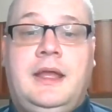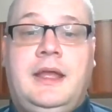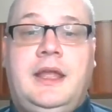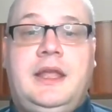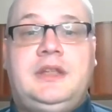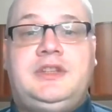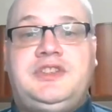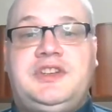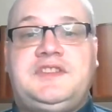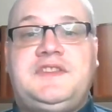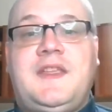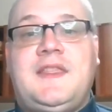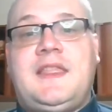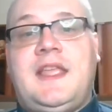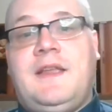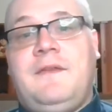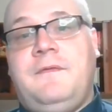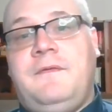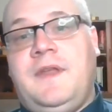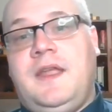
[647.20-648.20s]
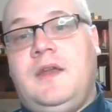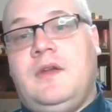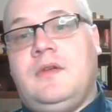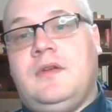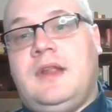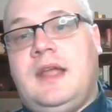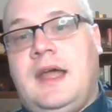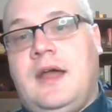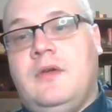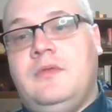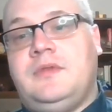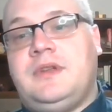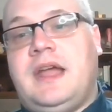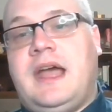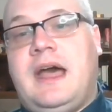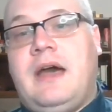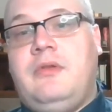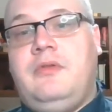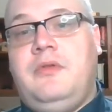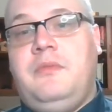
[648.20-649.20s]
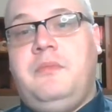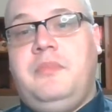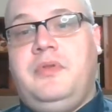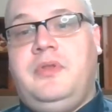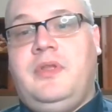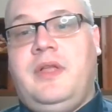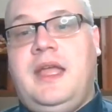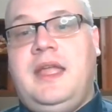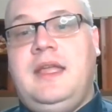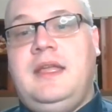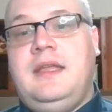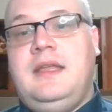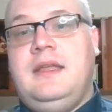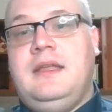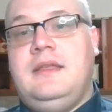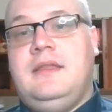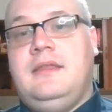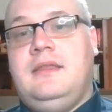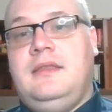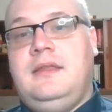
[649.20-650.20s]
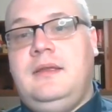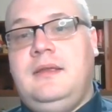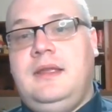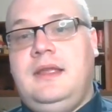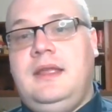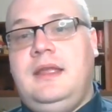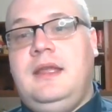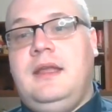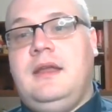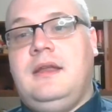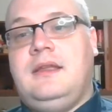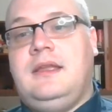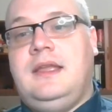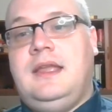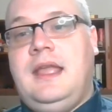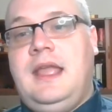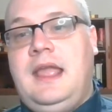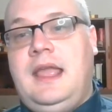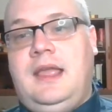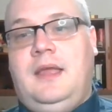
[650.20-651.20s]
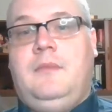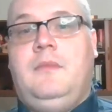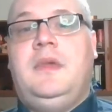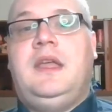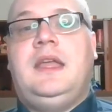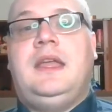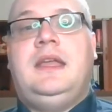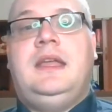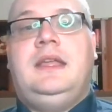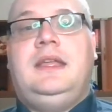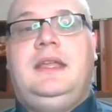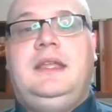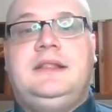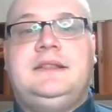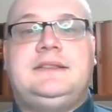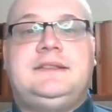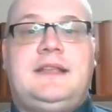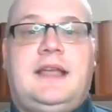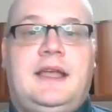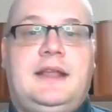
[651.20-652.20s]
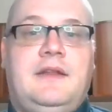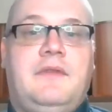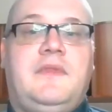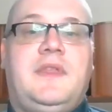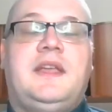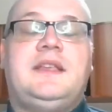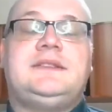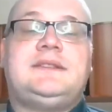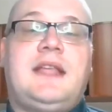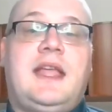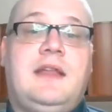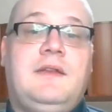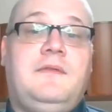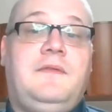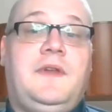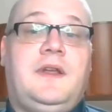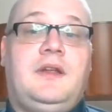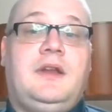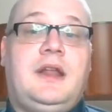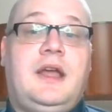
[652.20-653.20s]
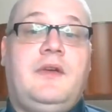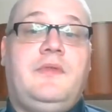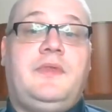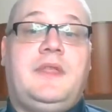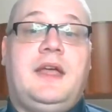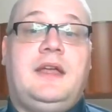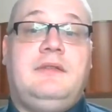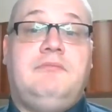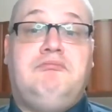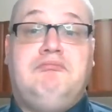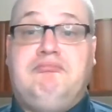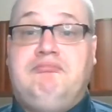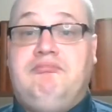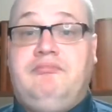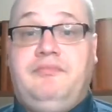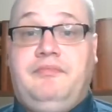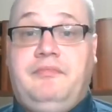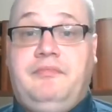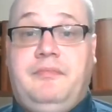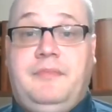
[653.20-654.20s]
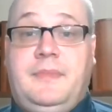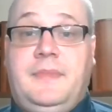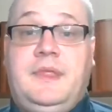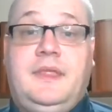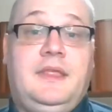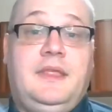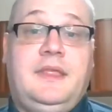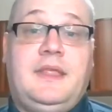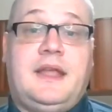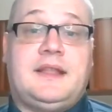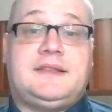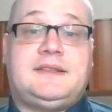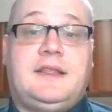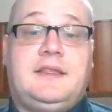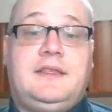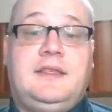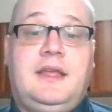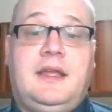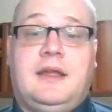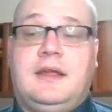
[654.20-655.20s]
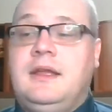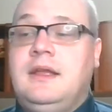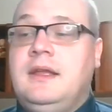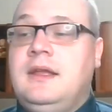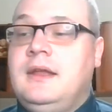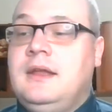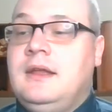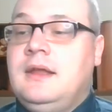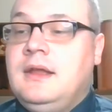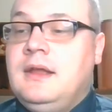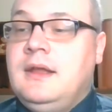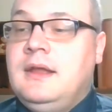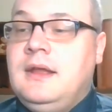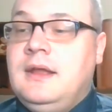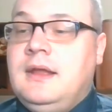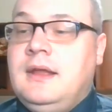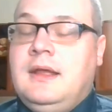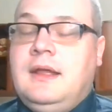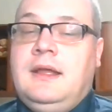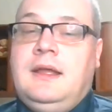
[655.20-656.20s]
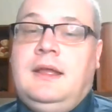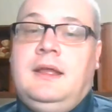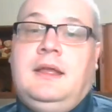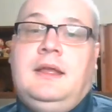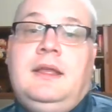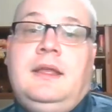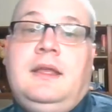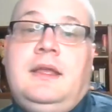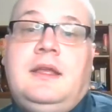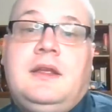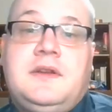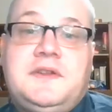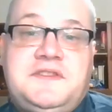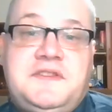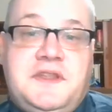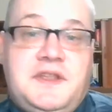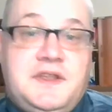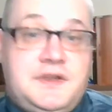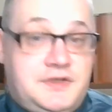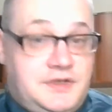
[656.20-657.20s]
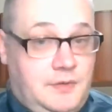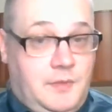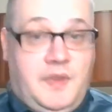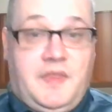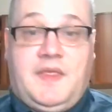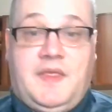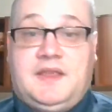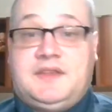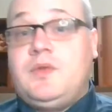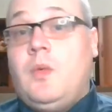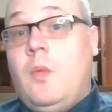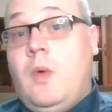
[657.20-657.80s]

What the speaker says: It's just that they figured out how to play the game inside of this and figured out that that's the thing. Here's the issue with this.